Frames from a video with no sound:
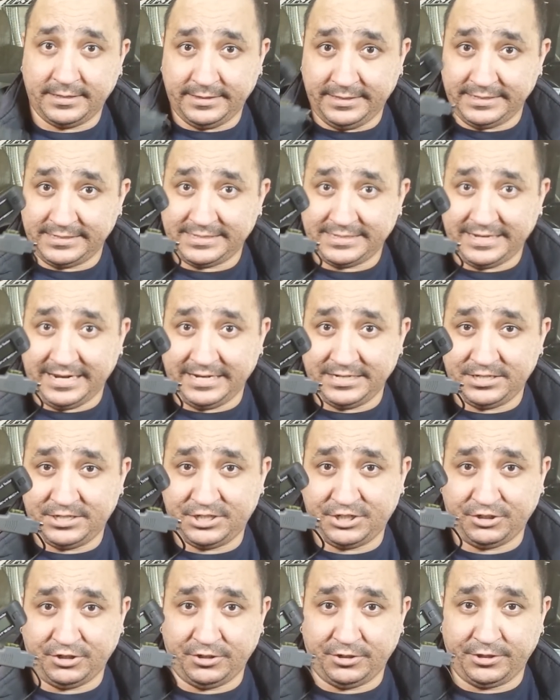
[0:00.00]
This
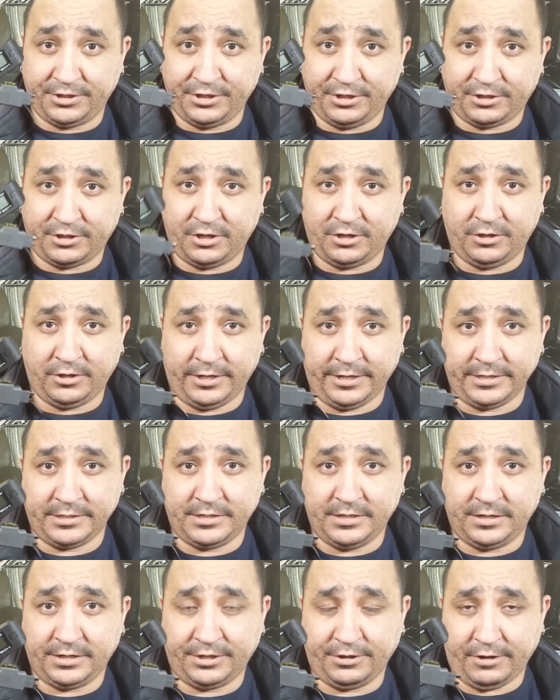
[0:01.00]
tests your
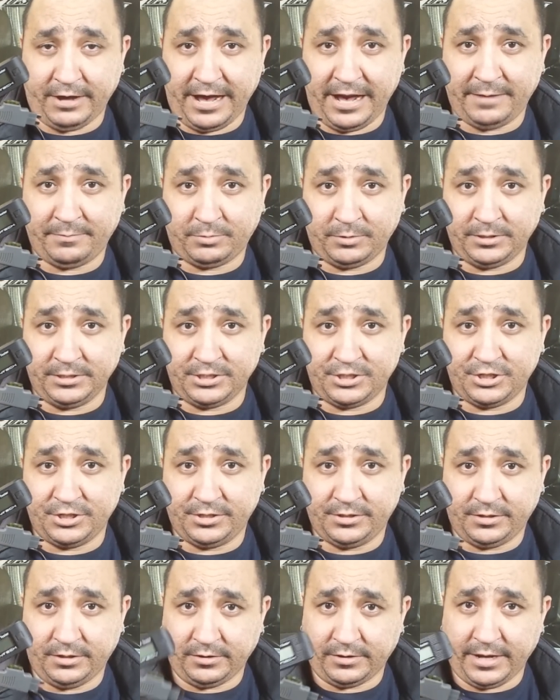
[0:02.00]
current, your amperage,
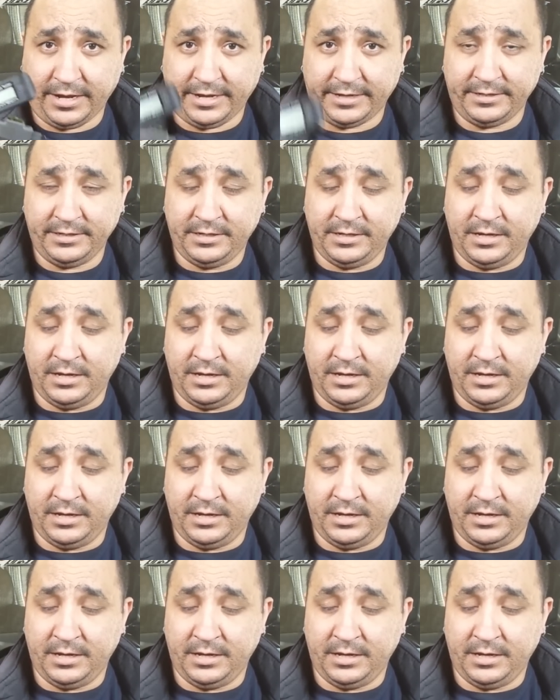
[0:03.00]
okay?